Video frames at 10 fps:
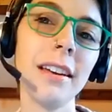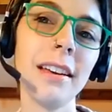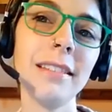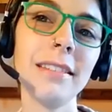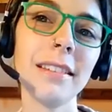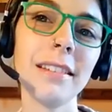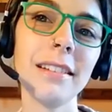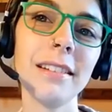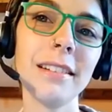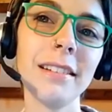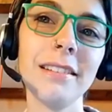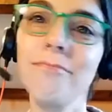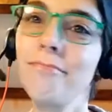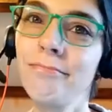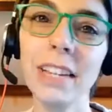And
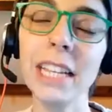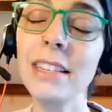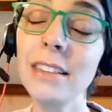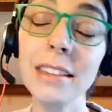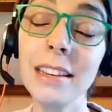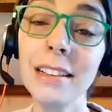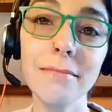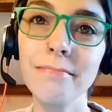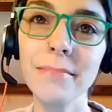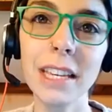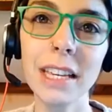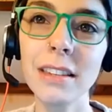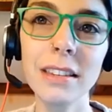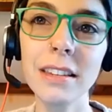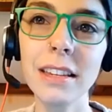it's a skill.
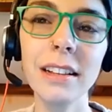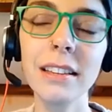It's a skill,